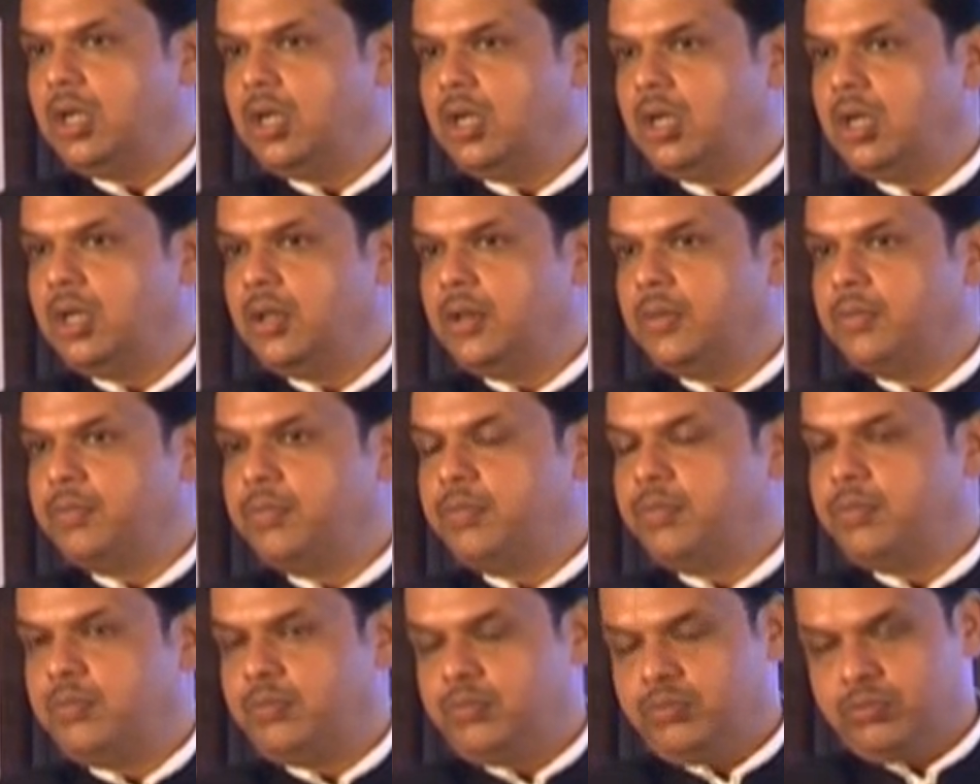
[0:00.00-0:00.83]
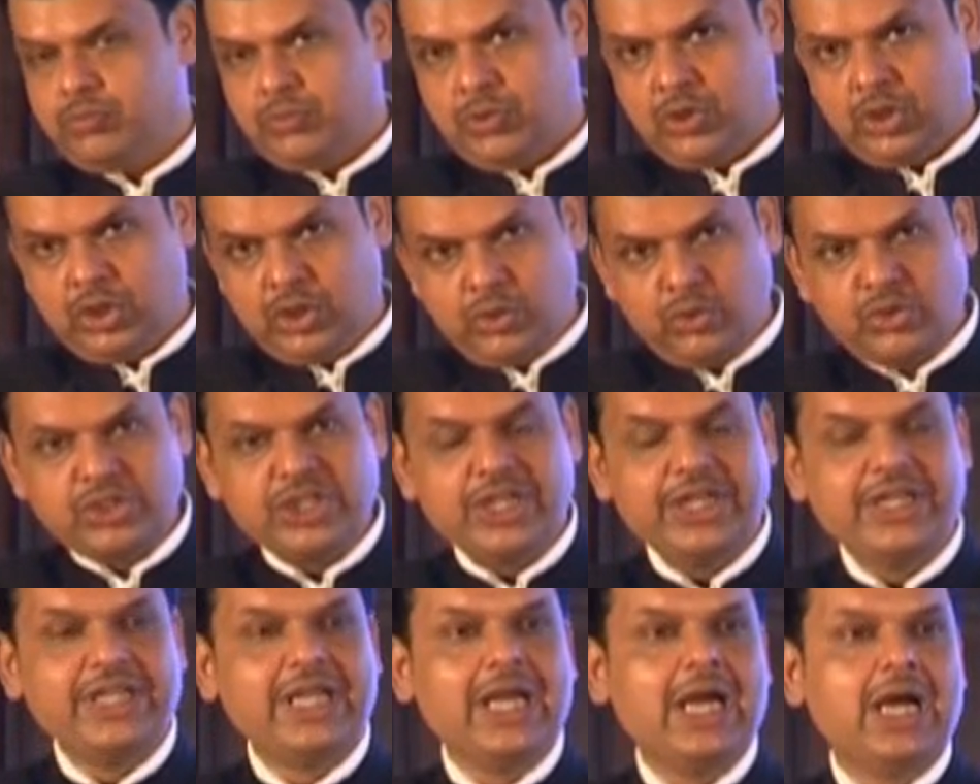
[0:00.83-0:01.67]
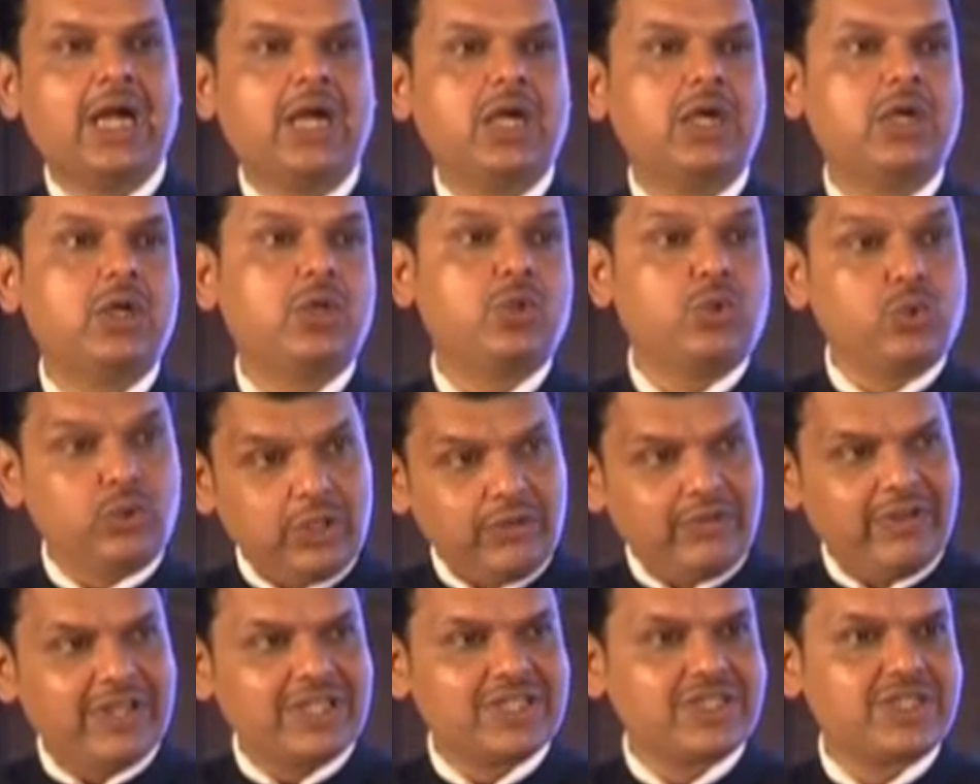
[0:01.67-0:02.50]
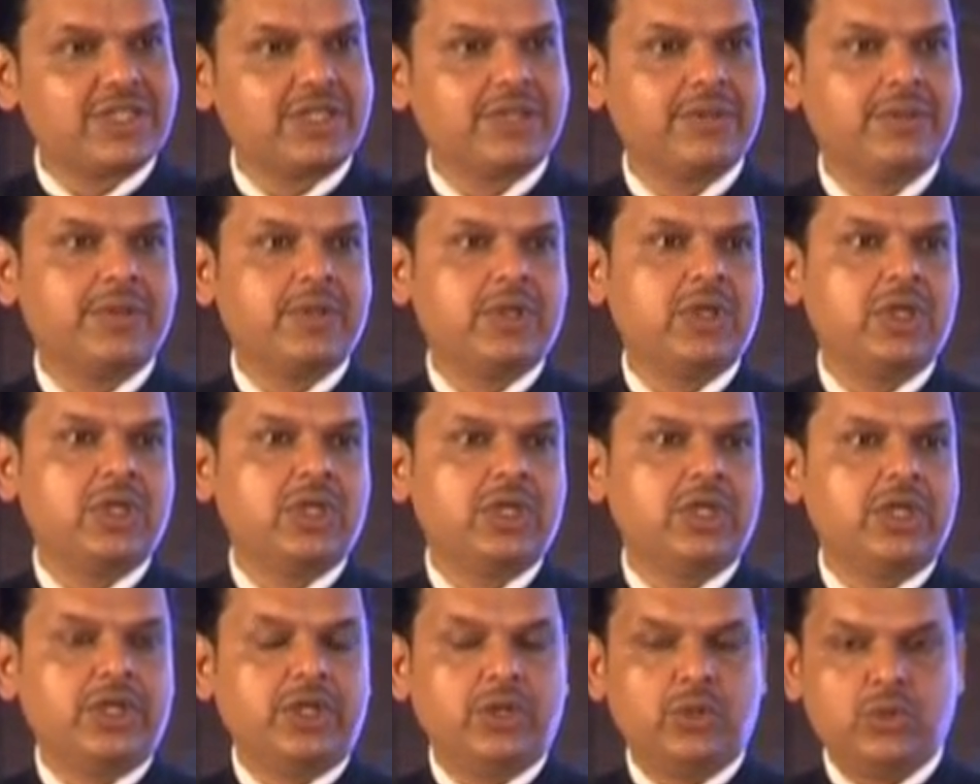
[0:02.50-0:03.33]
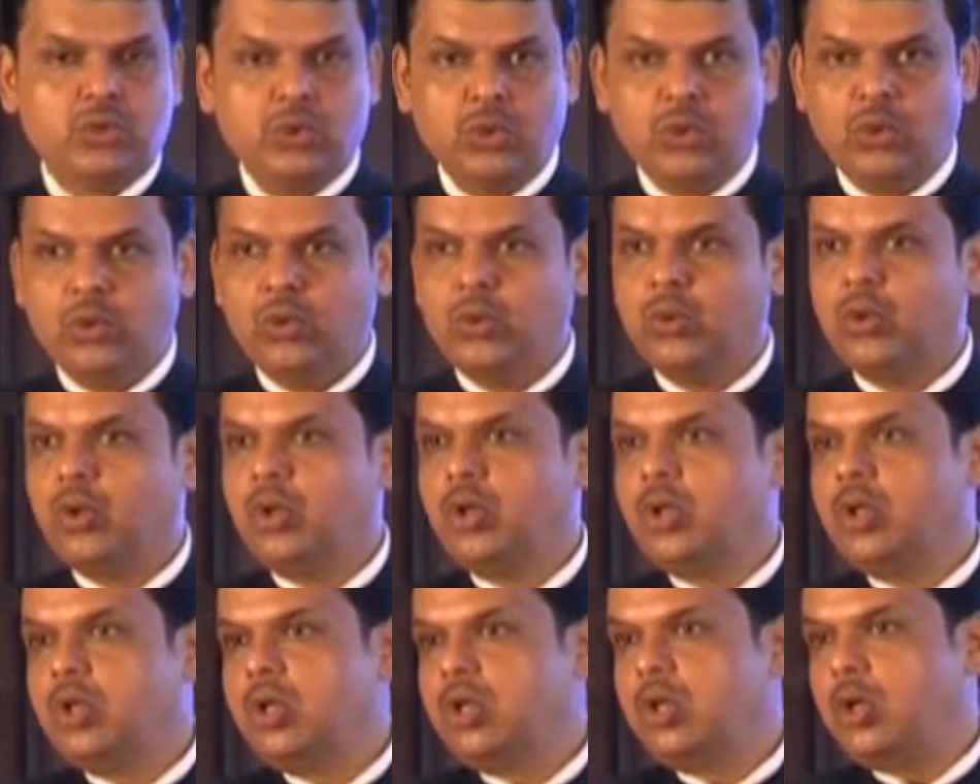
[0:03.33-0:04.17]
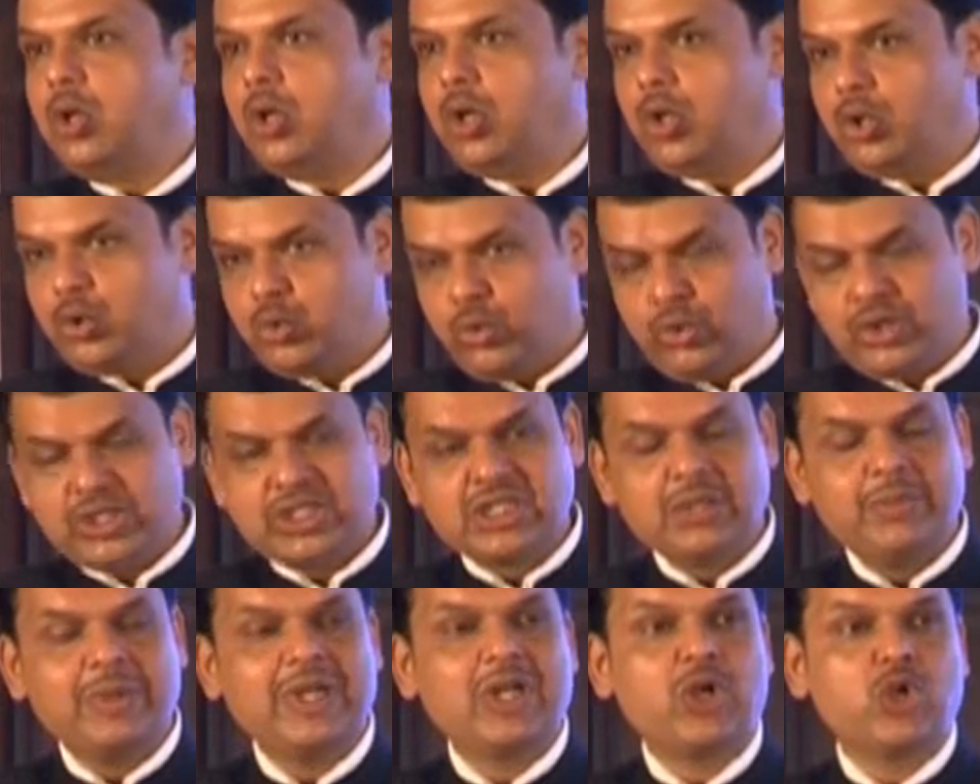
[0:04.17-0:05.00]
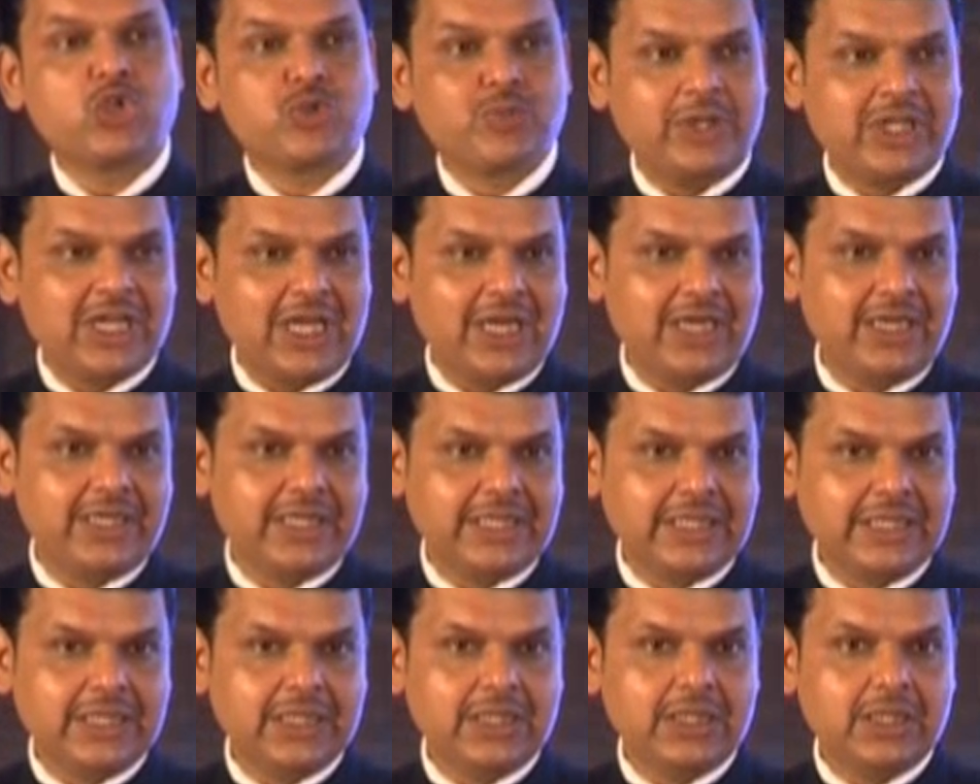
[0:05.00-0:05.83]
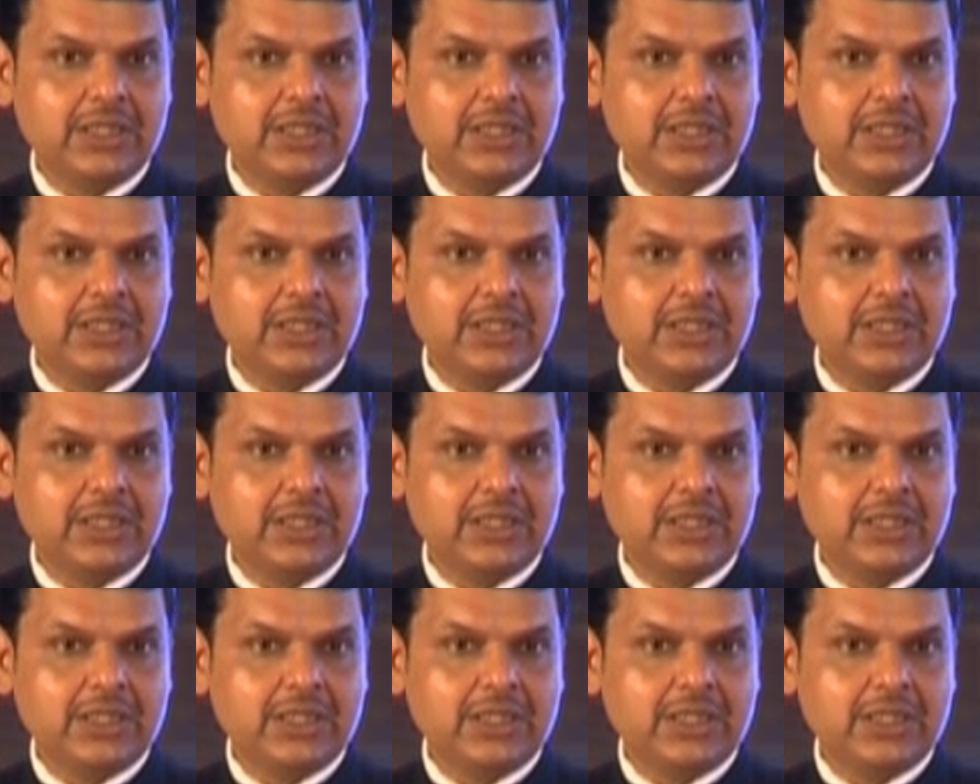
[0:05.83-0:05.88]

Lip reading: a huge area to invest into tourism and hospitality.